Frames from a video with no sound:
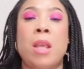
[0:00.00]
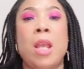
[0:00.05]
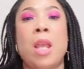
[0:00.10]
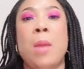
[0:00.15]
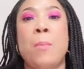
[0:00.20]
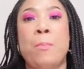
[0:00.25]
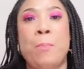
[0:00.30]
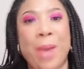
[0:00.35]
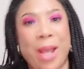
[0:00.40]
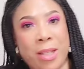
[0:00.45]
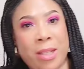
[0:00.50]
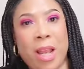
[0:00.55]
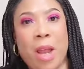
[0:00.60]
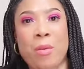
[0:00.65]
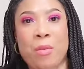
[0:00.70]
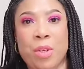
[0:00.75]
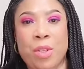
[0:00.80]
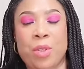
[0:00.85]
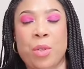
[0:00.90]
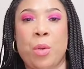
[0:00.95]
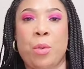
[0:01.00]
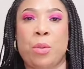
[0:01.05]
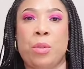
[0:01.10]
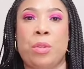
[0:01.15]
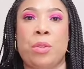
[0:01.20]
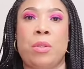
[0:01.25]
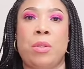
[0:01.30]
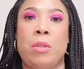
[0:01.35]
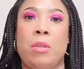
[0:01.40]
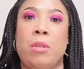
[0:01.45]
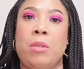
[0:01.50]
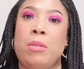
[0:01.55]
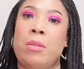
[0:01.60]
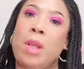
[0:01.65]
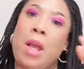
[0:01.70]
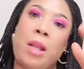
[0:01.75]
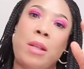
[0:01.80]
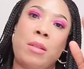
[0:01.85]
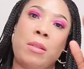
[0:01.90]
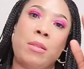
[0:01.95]
a better result
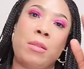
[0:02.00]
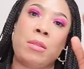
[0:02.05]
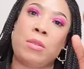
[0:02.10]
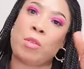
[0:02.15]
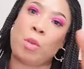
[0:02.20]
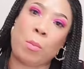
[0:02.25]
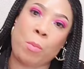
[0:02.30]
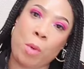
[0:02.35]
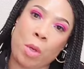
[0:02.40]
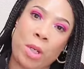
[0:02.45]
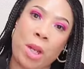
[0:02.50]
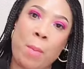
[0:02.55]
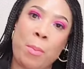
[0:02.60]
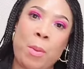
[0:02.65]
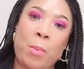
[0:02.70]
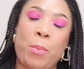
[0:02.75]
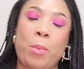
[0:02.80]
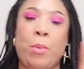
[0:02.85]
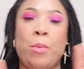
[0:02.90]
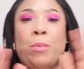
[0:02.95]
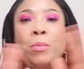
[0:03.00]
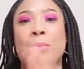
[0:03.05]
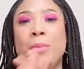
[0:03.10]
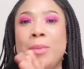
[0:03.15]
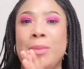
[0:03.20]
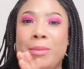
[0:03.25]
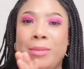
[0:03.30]
than some other people.